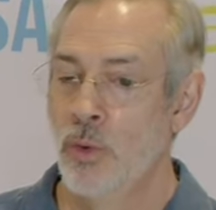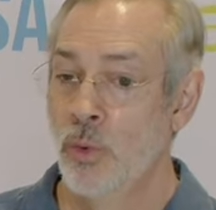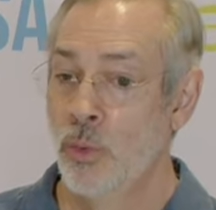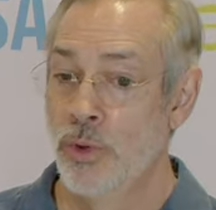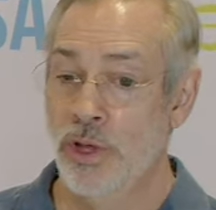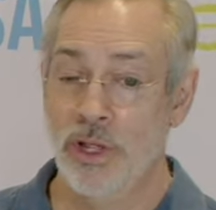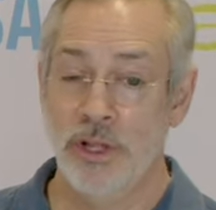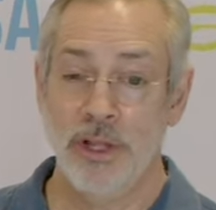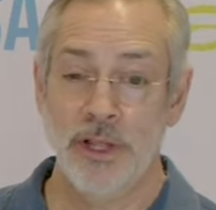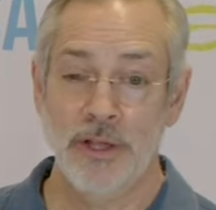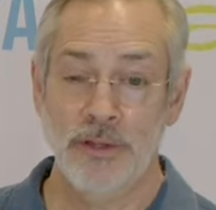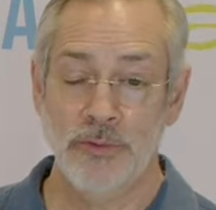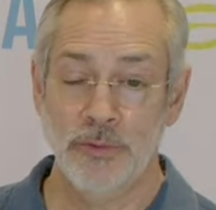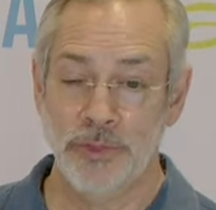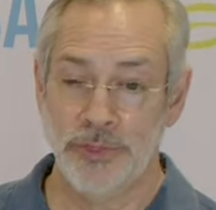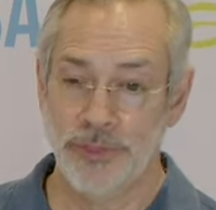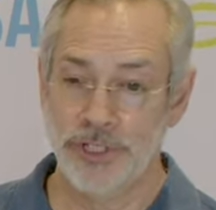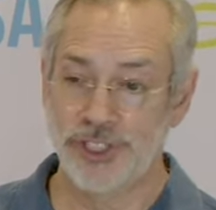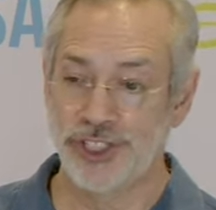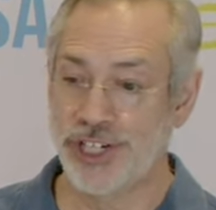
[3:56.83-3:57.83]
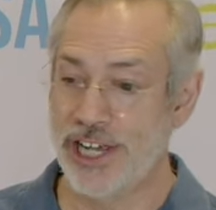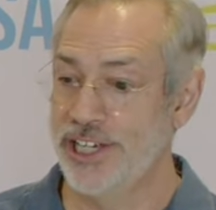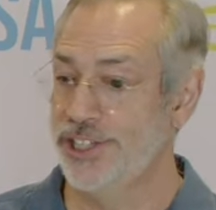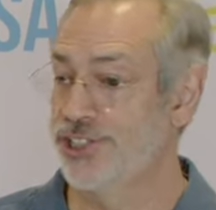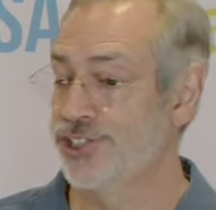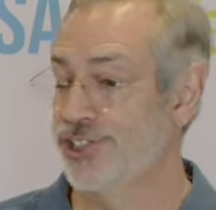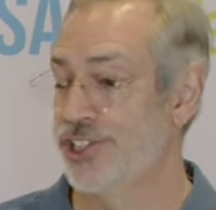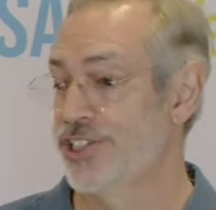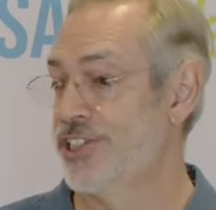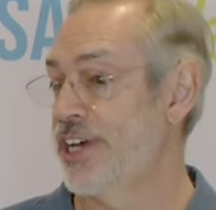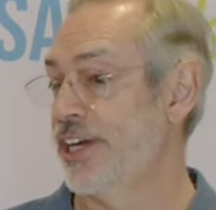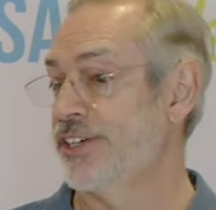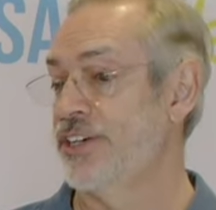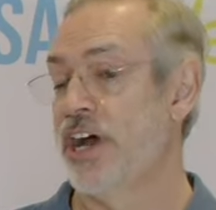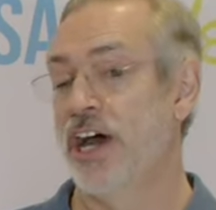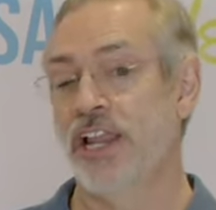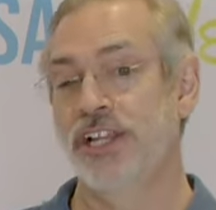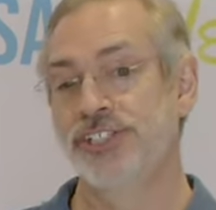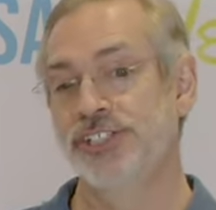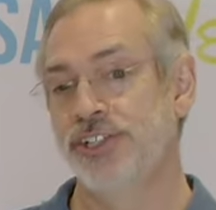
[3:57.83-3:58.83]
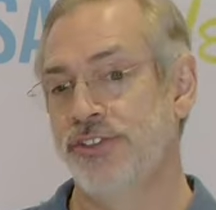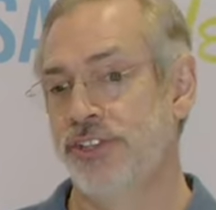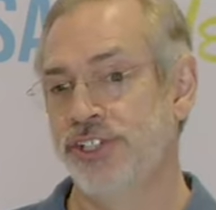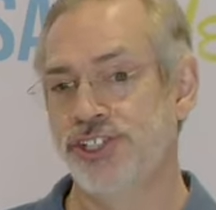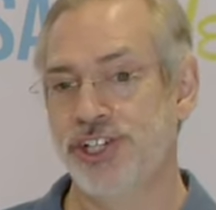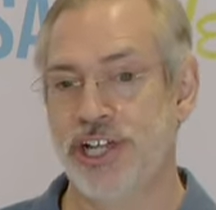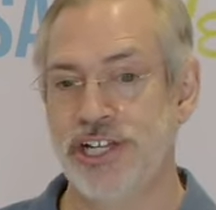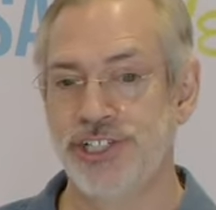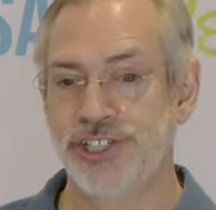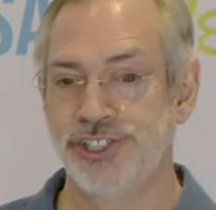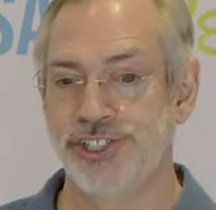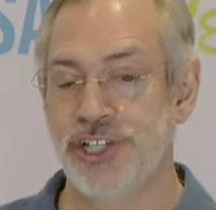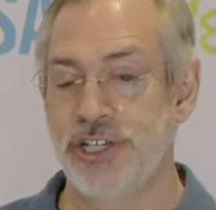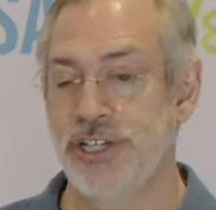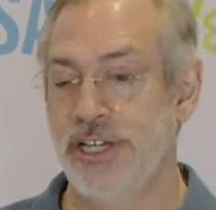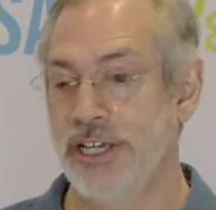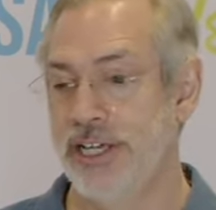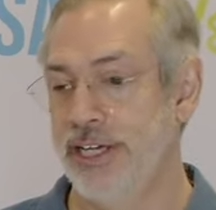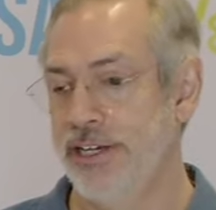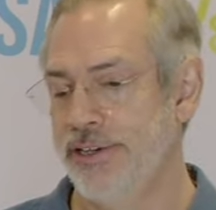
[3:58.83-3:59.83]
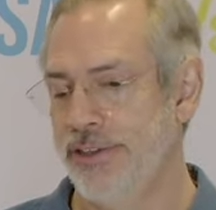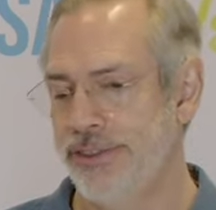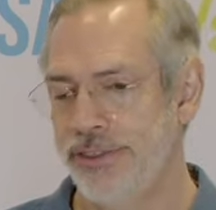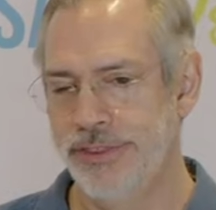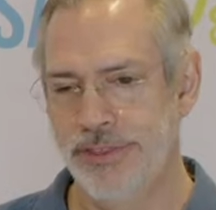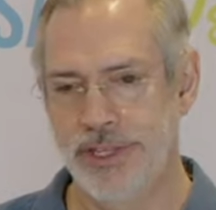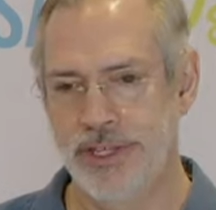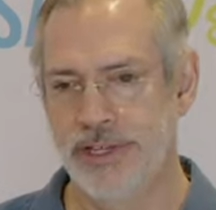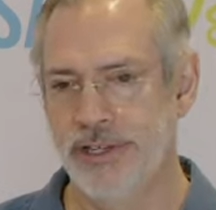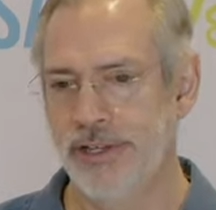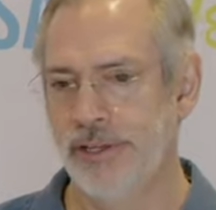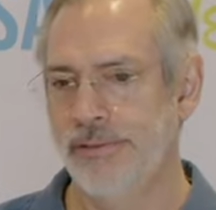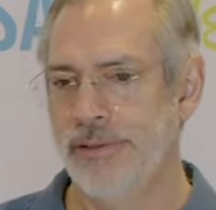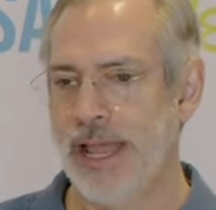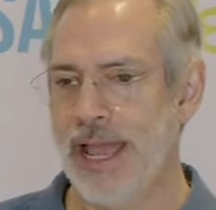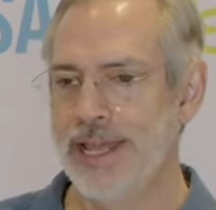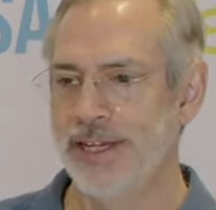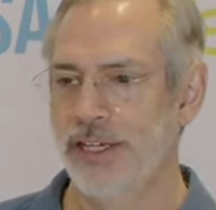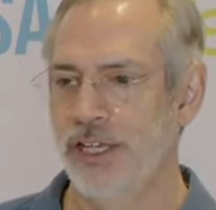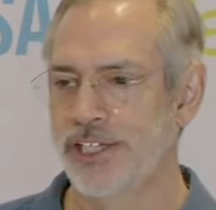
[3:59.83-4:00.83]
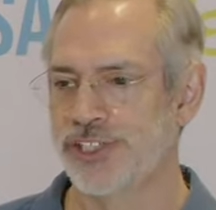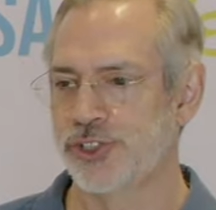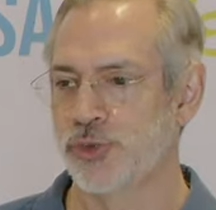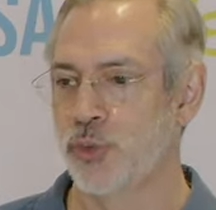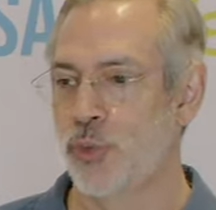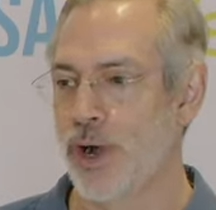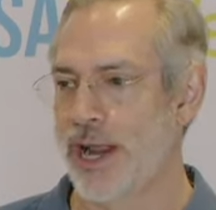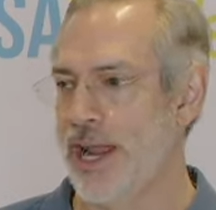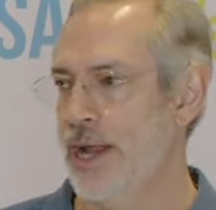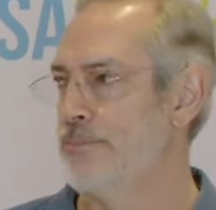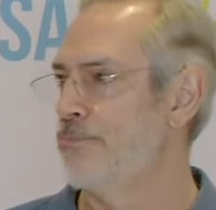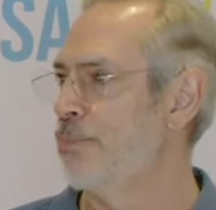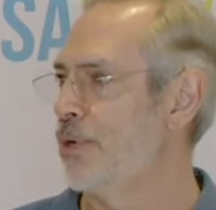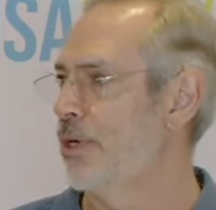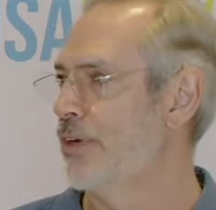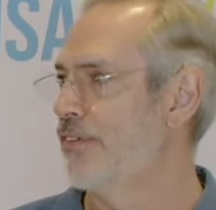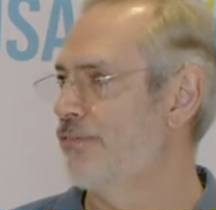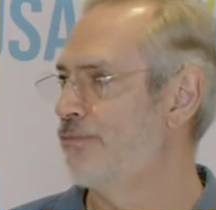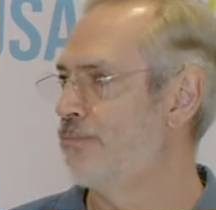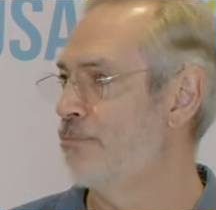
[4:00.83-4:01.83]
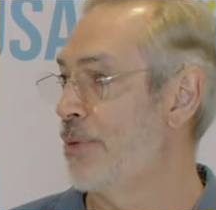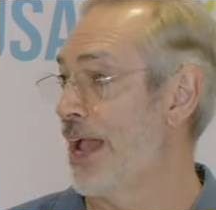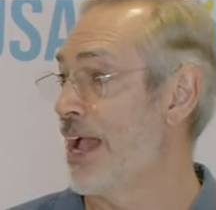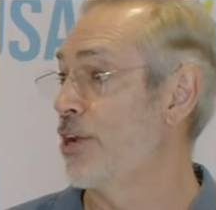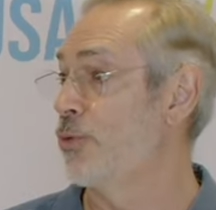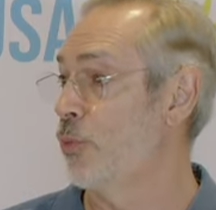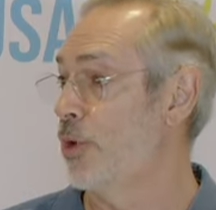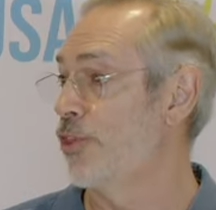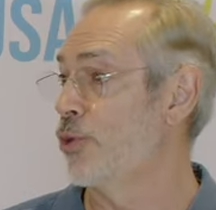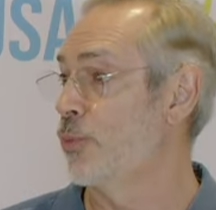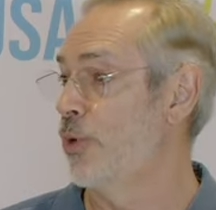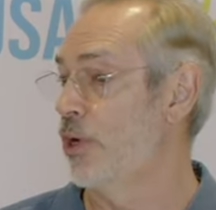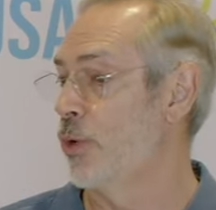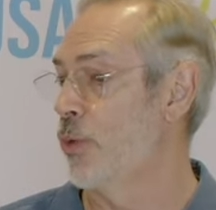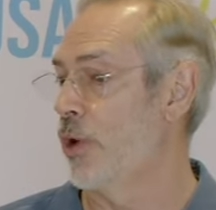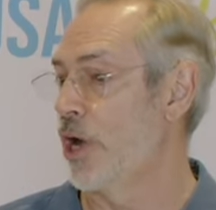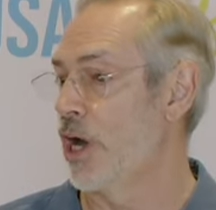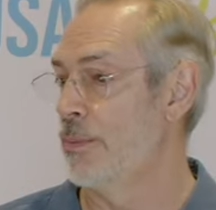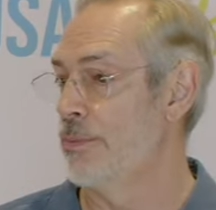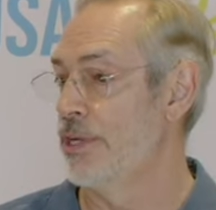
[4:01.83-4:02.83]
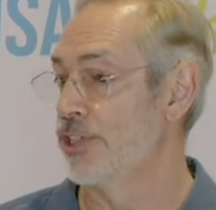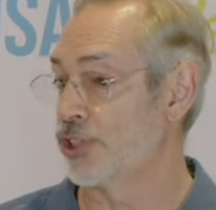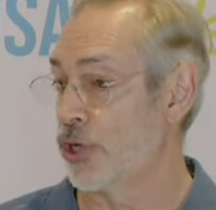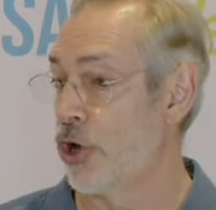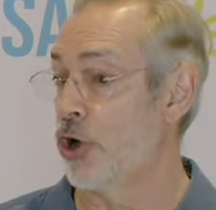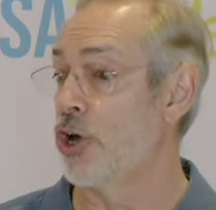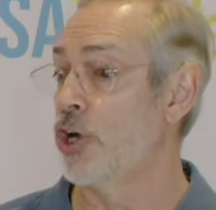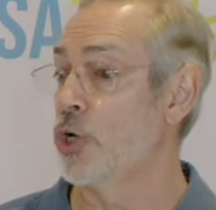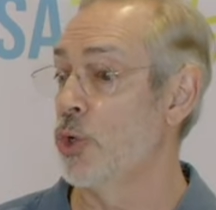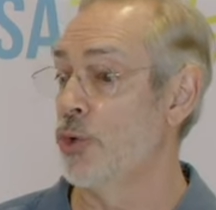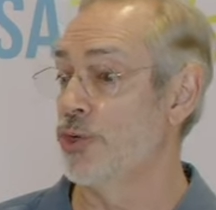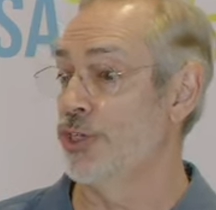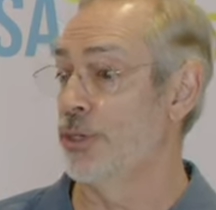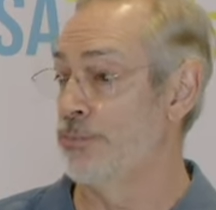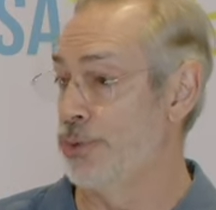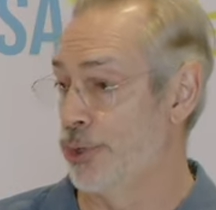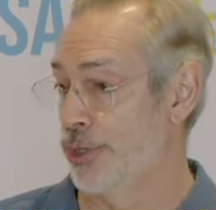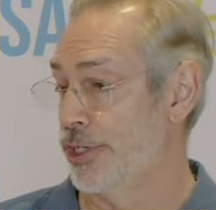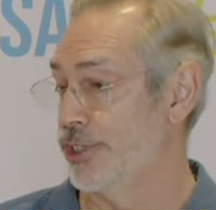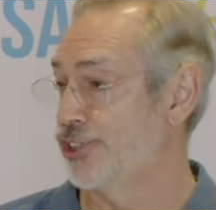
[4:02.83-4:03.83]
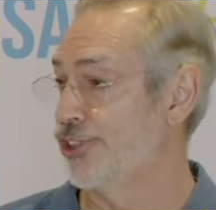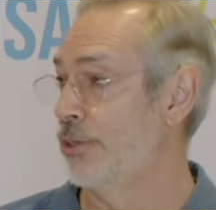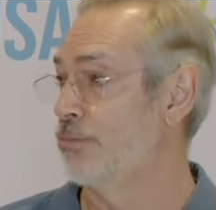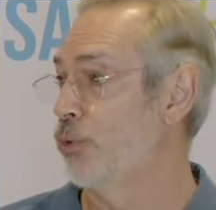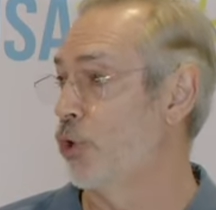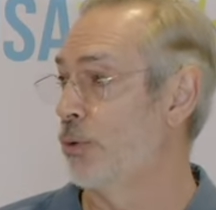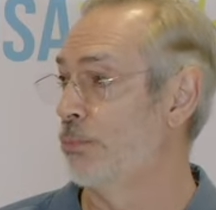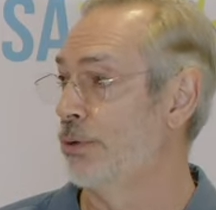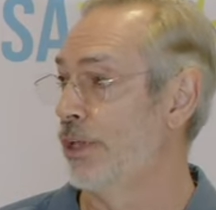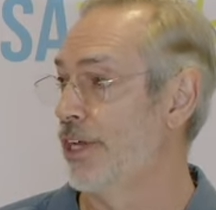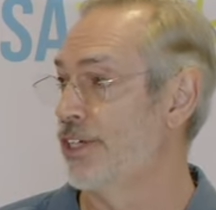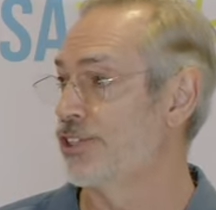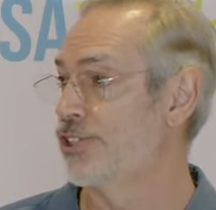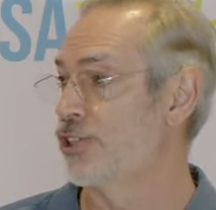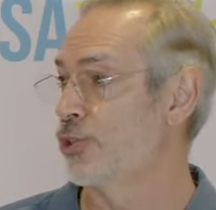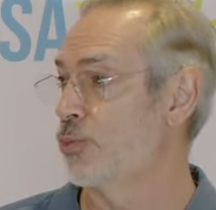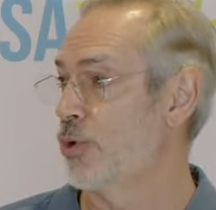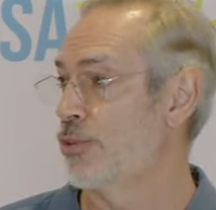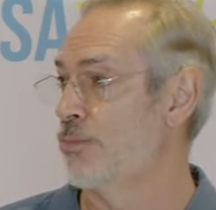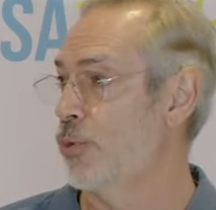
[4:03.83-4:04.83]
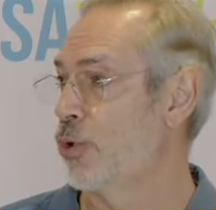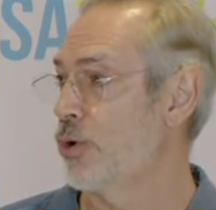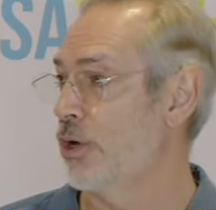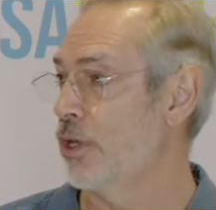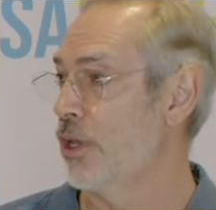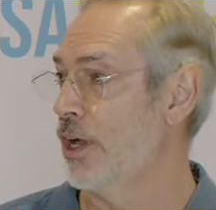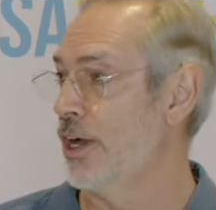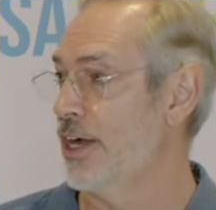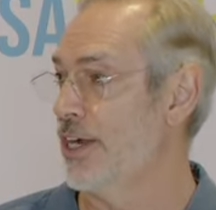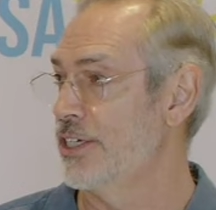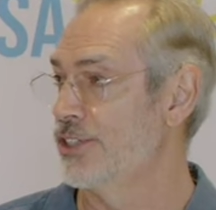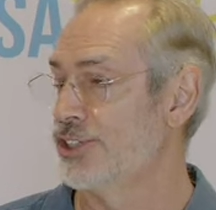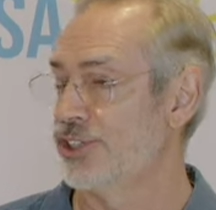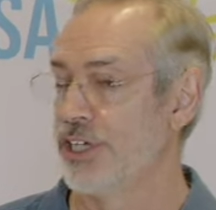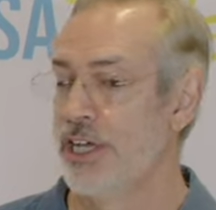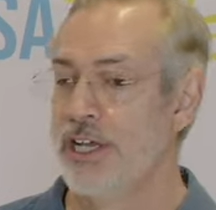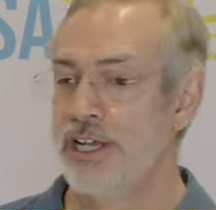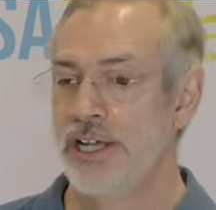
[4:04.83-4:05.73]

Well, uh, the changes in technology, the changes in need, the endless ramp of bandwidth requirements are going to put us in more places with more clients.